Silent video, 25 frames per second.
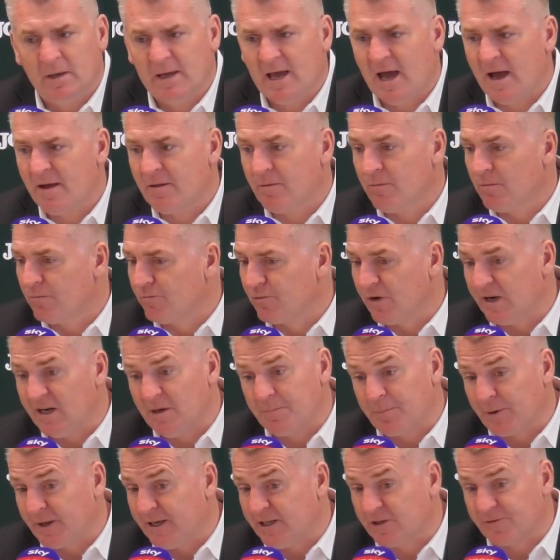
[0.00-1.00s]
Yeah,
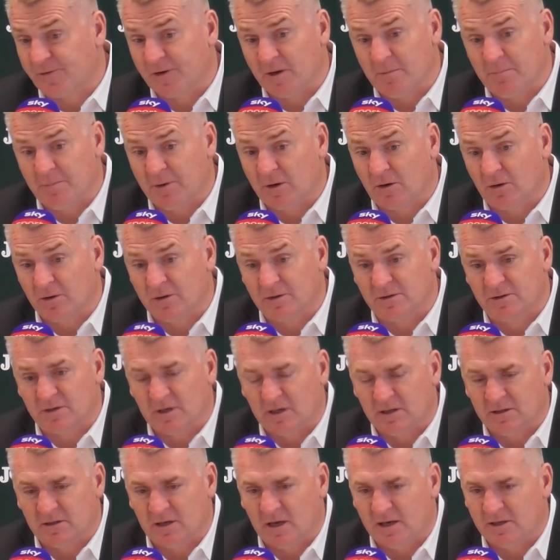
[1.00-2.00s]
really pleased for him because
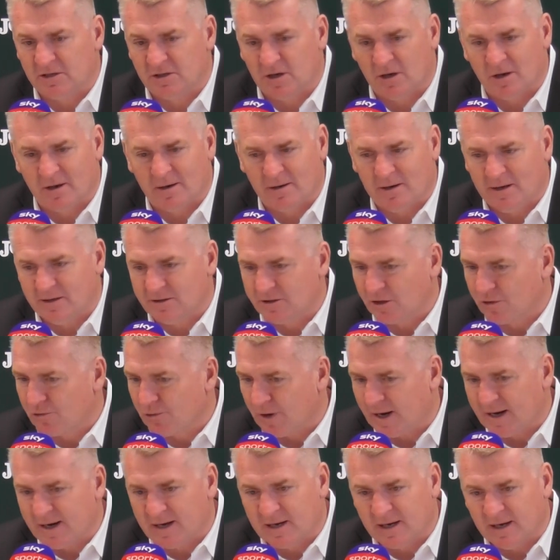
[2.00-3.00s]
he's a
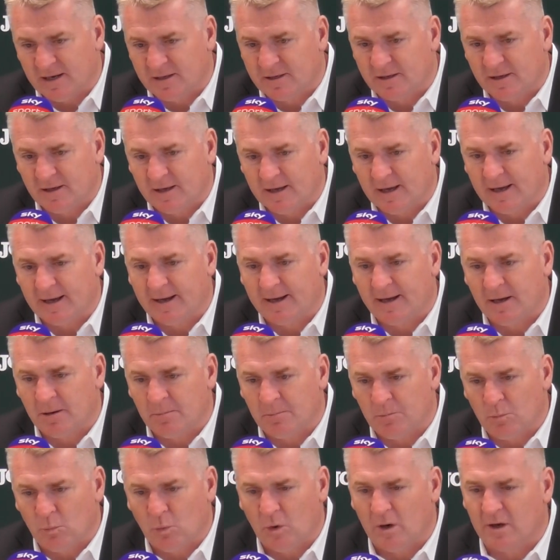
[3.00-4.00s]
great kid.
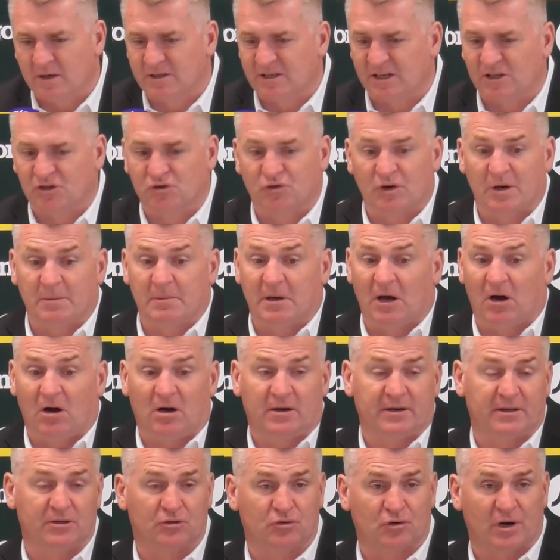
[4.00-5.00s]
Works extremely
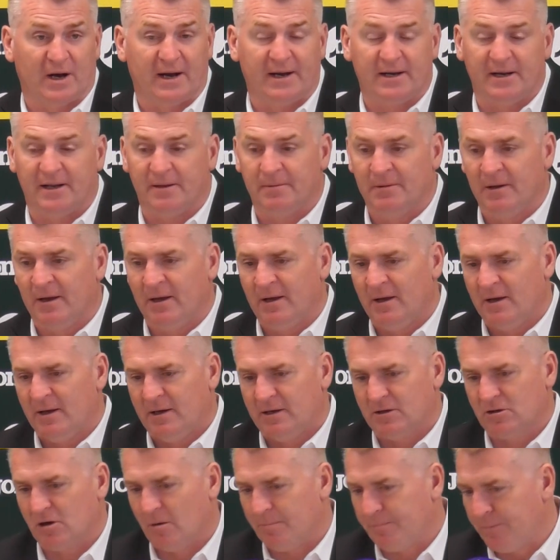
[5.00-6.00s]
hard in training.
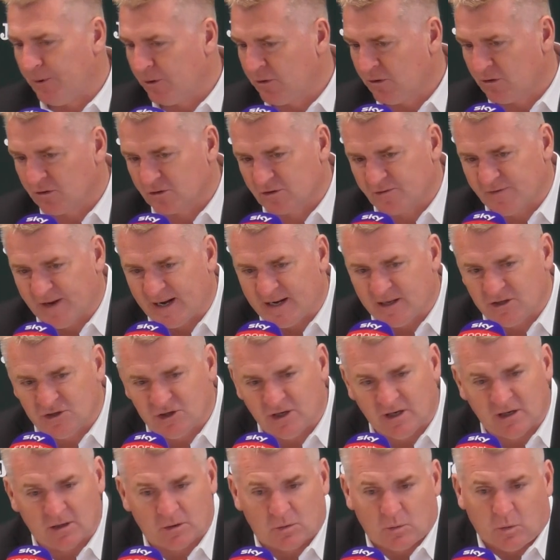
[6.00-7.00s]
Got bundles of
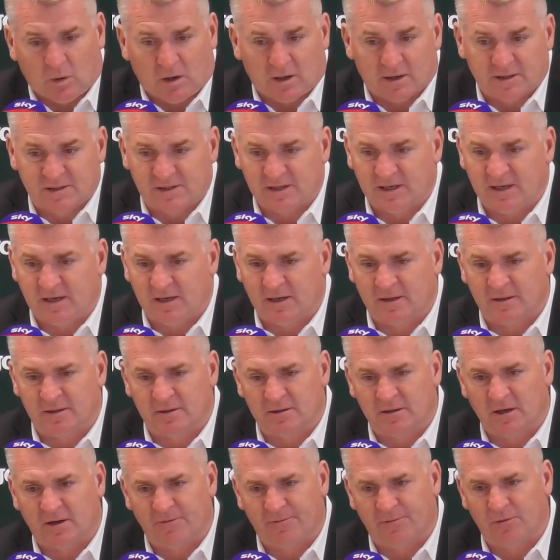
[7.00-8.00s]
energy and quality,
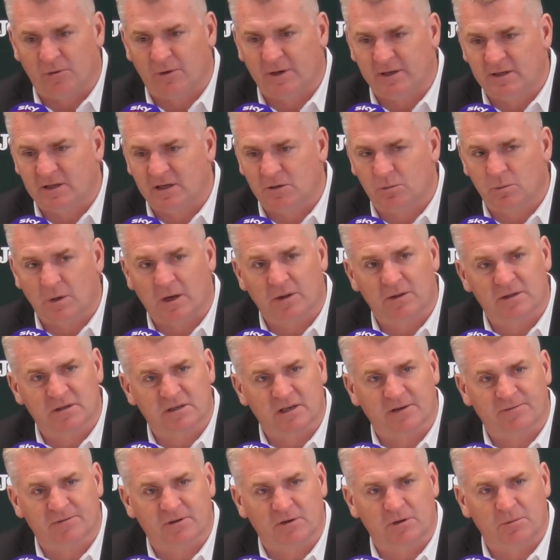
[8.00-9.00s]
and I thought he did well this
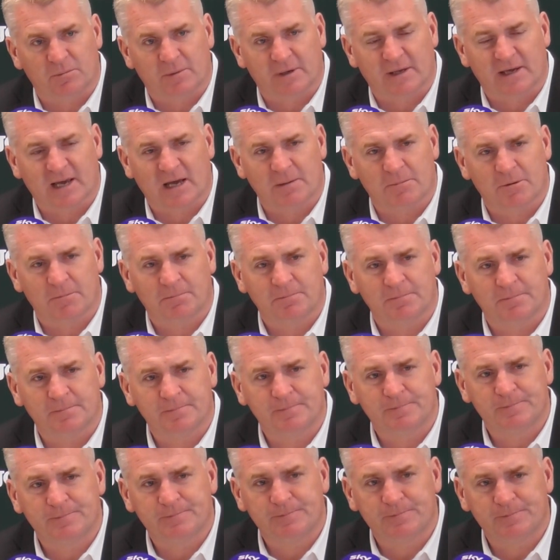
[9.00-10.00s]
afternoon when he came on.
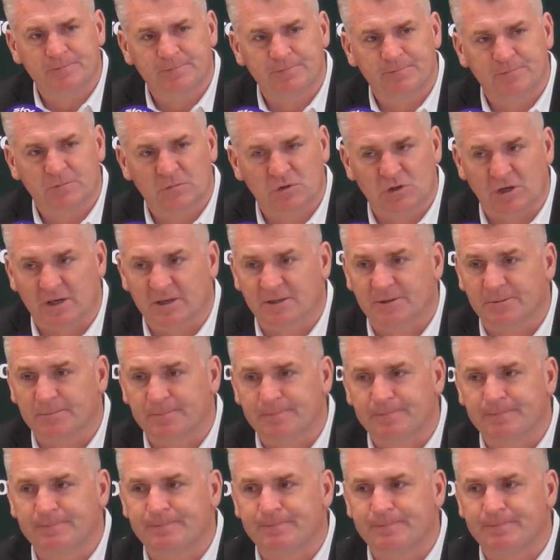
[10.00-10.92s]
Cheers.